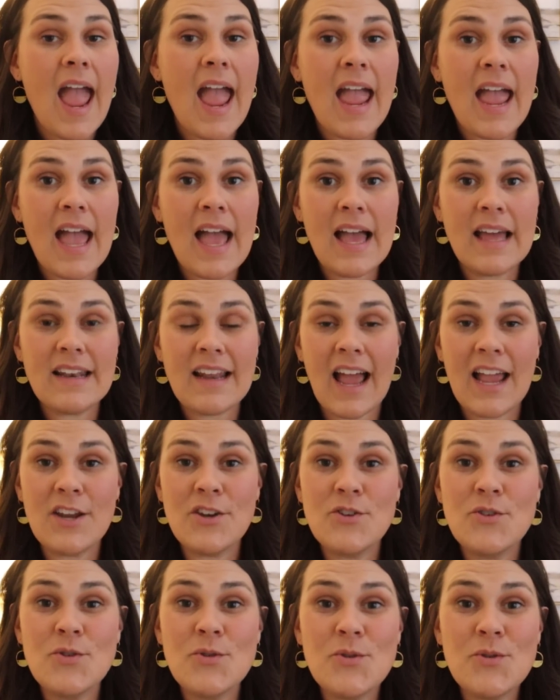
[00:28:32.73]
And I
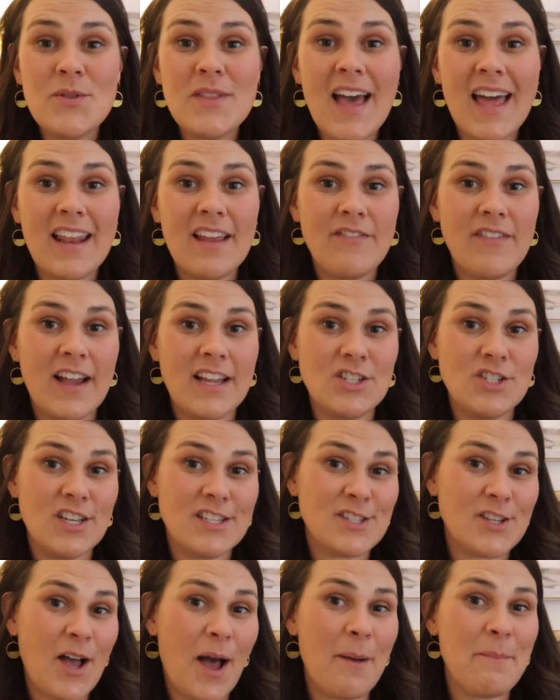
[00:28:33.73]
knew that if I
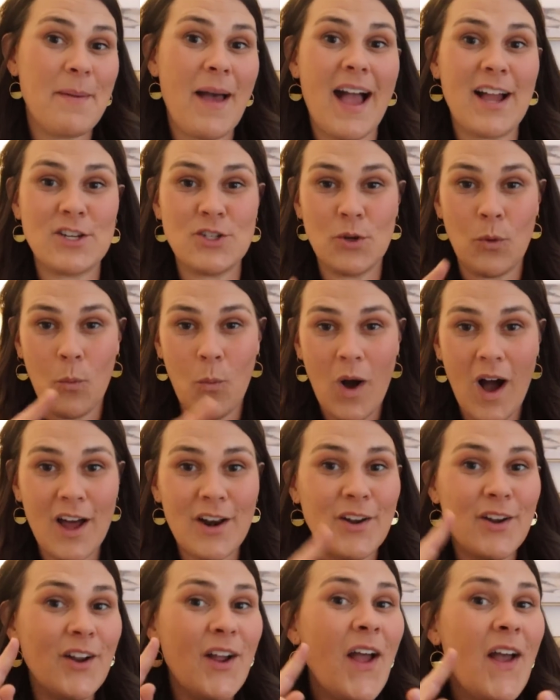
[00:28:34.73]
just got back to
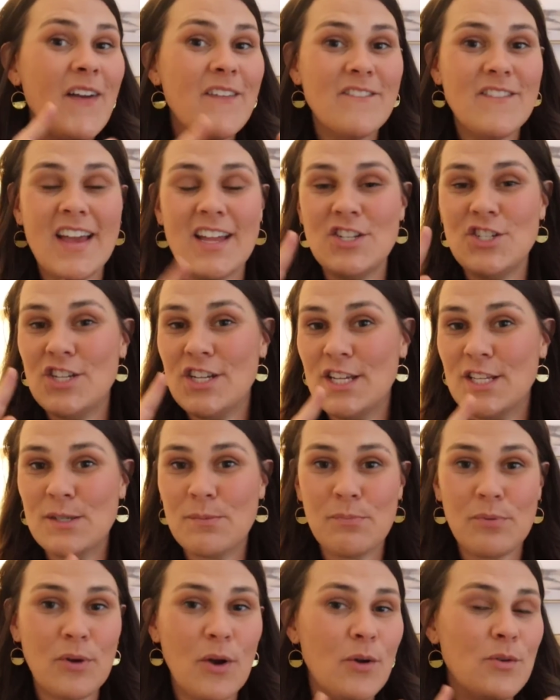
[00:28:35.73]
water,
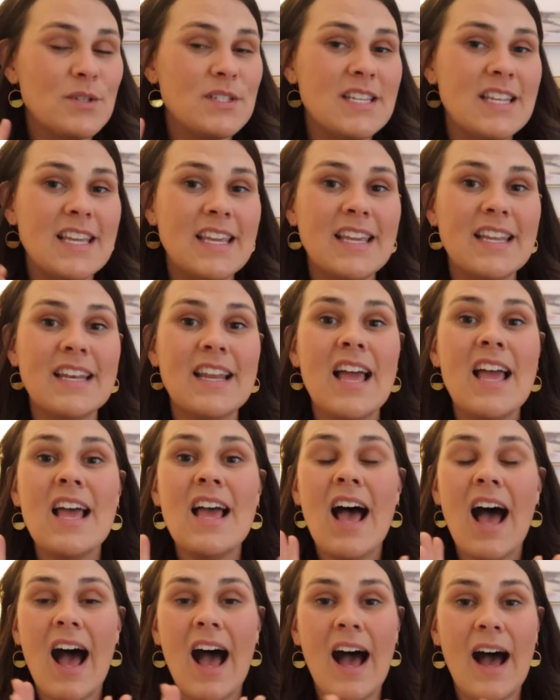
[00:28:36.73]
veggies, protein,
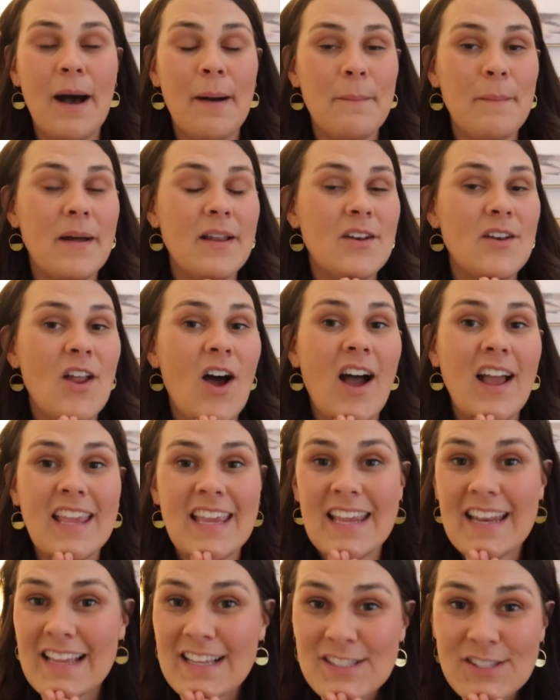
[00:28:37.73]
um, not
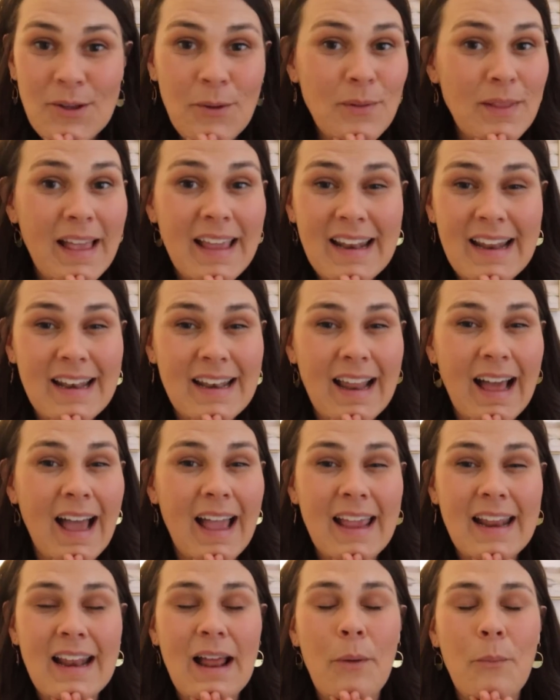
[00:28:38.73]
eating so late at
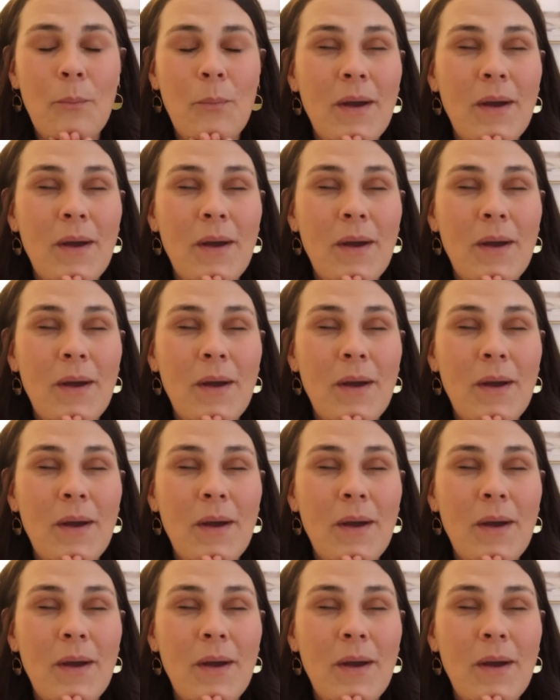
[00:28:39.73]
night.